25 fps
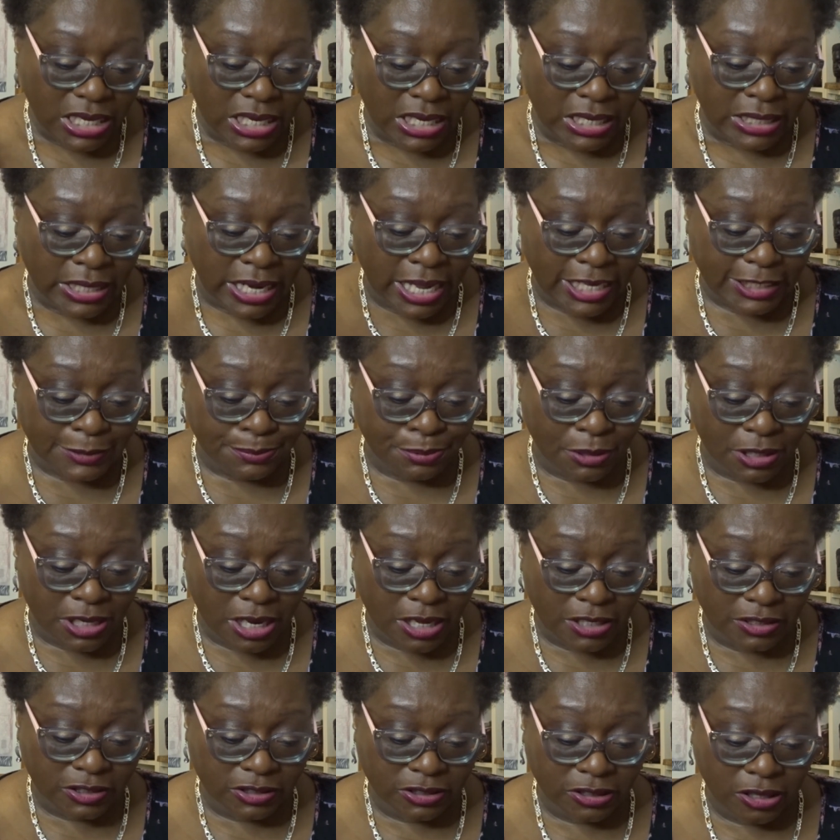Next
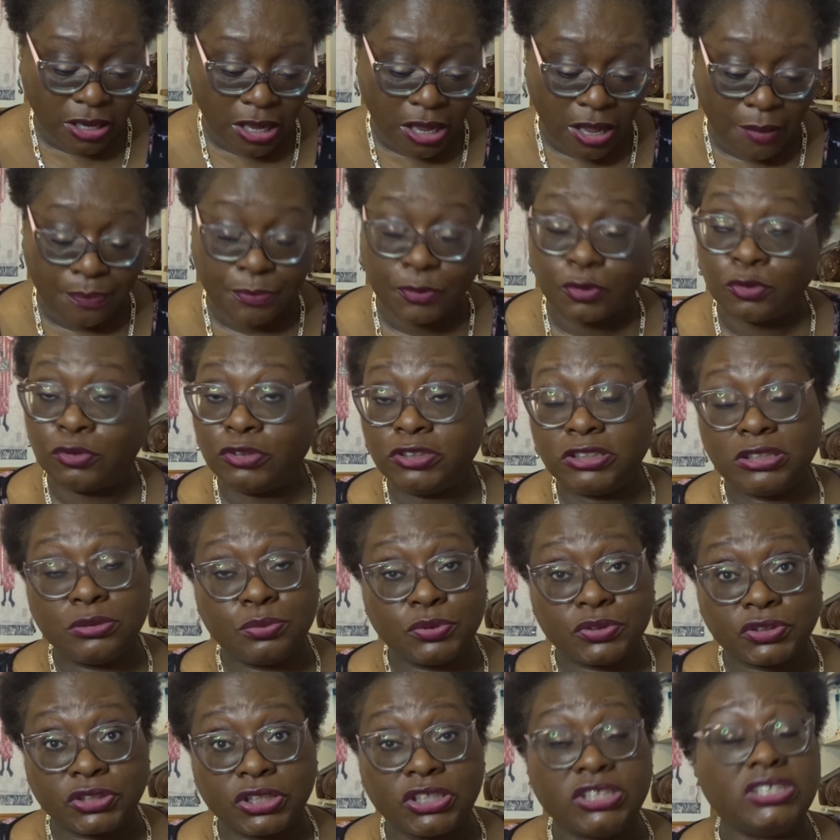product also
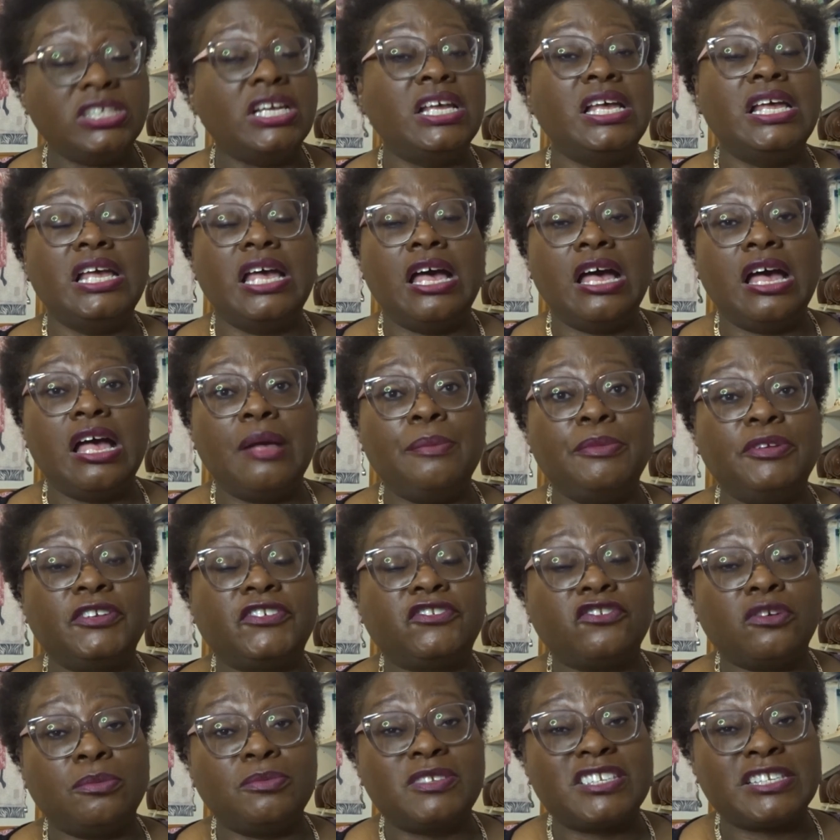was good. It's
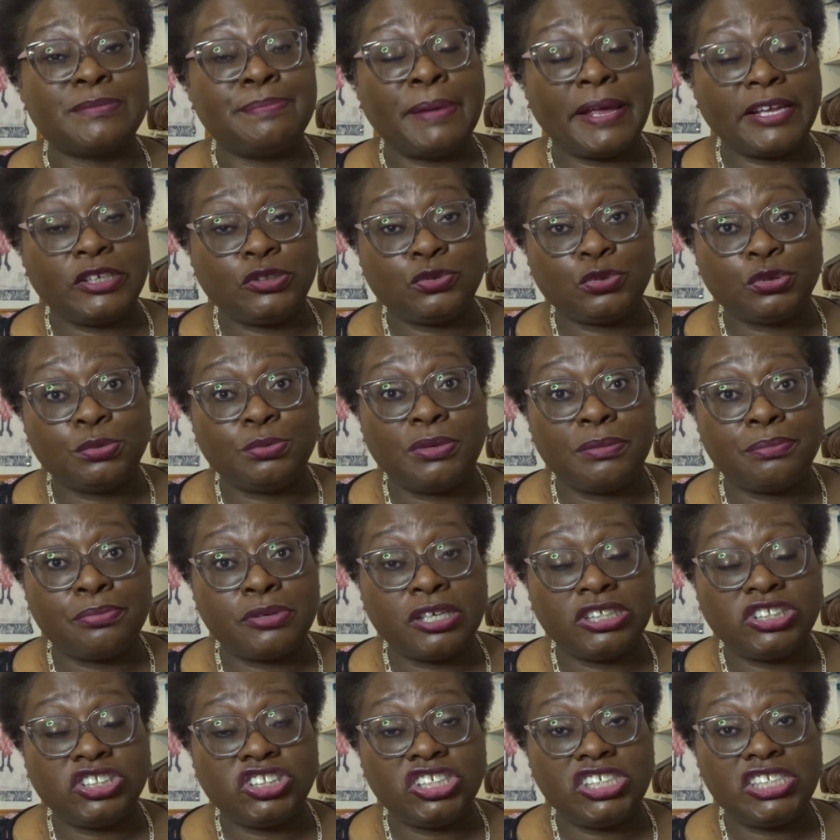from Spectrum
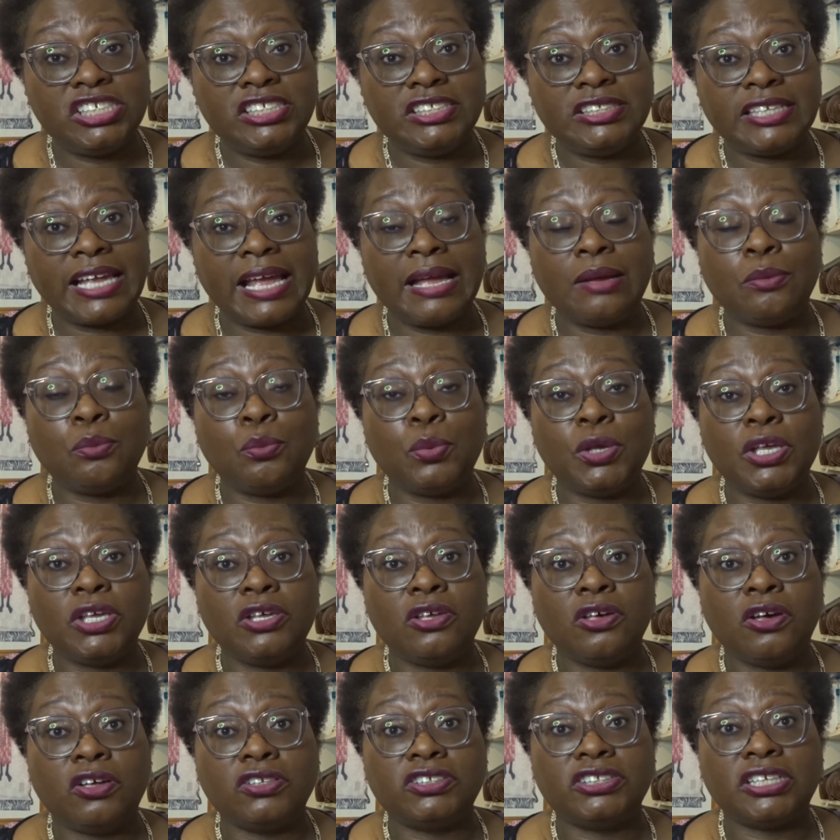Brushes, and we
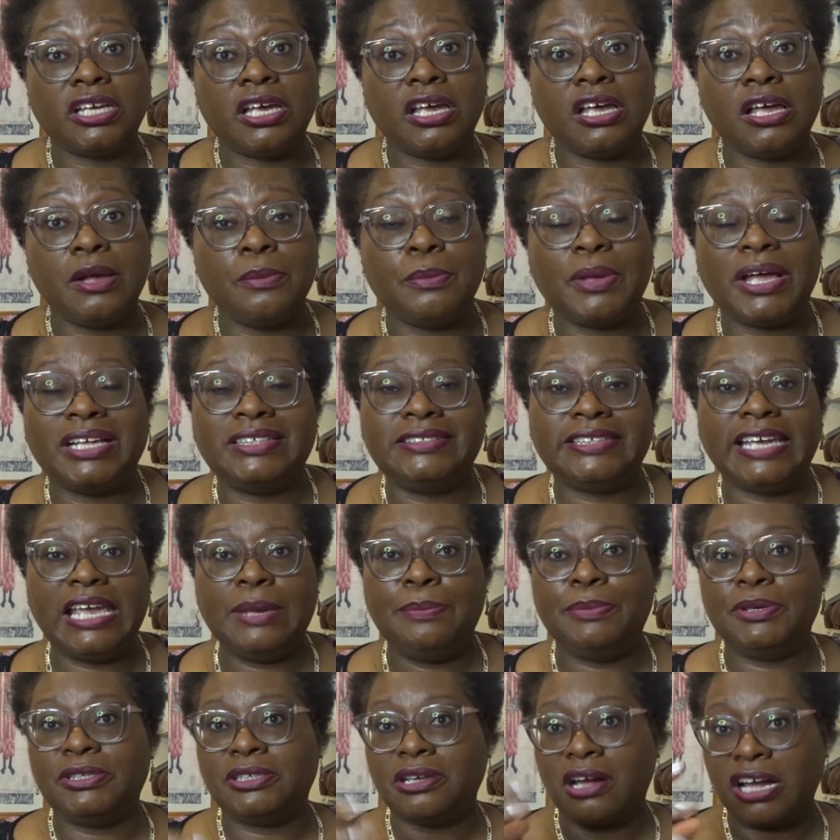got a
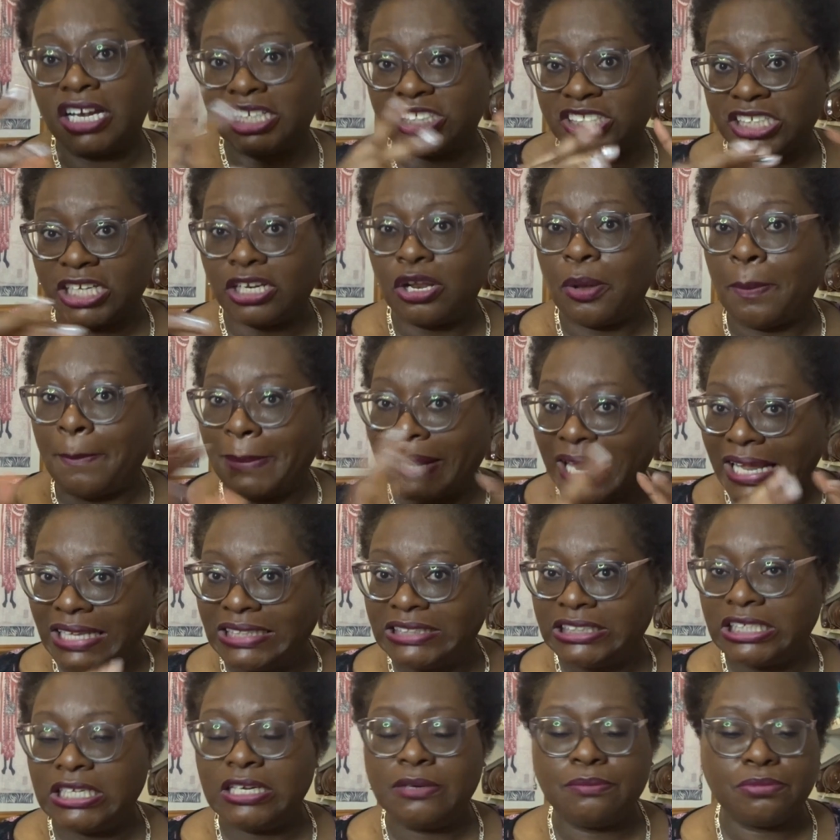tapered eyeshadow
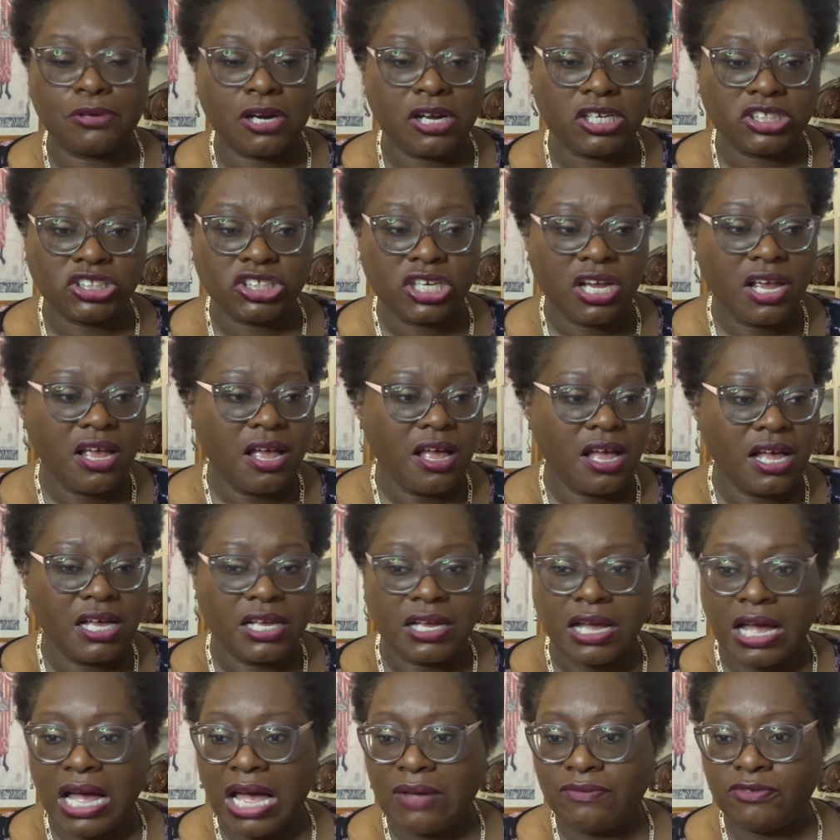blending brush.
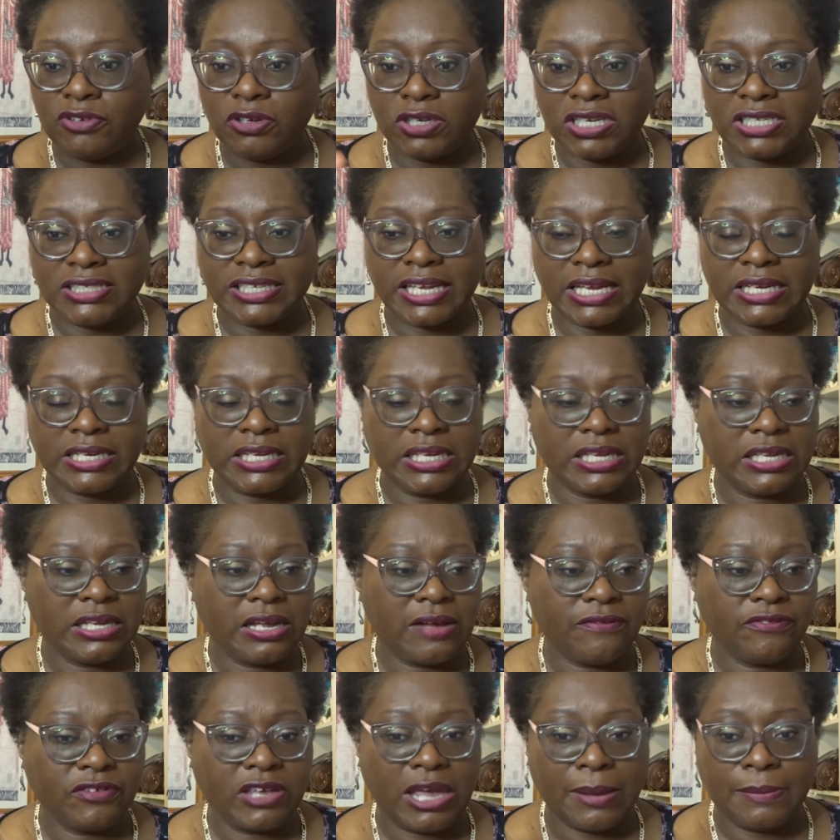I haven't got it down here.
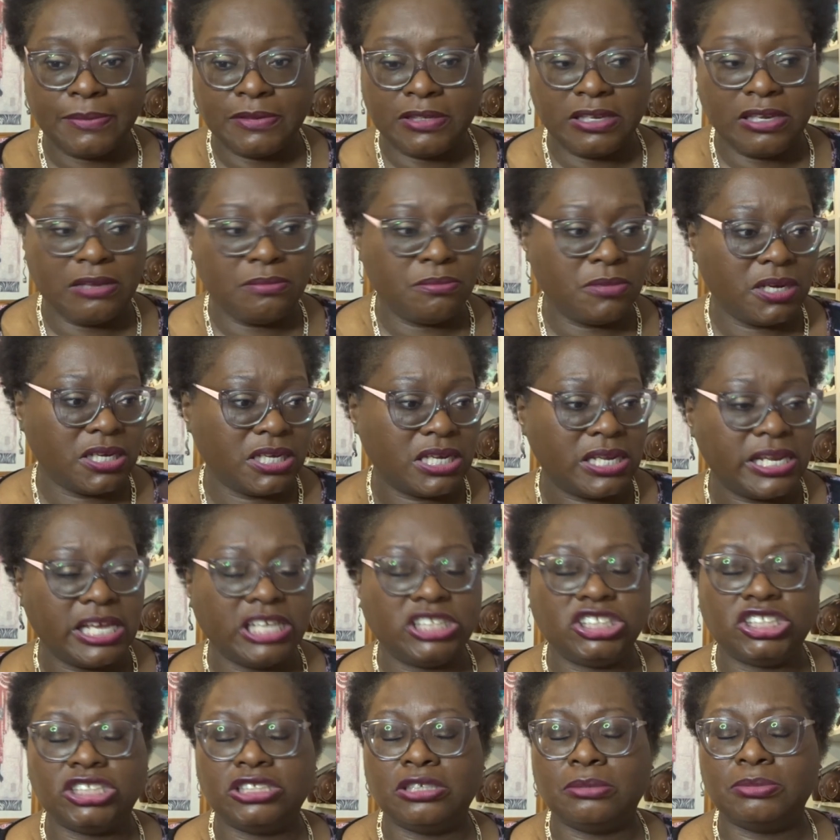I've kept it in my
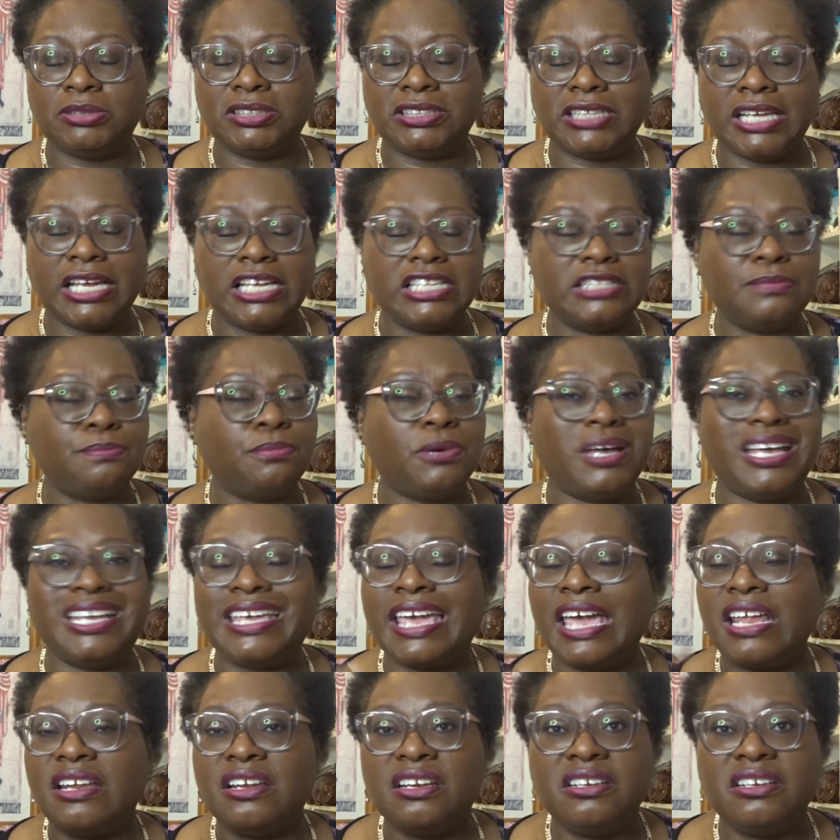collection upstairs. But again,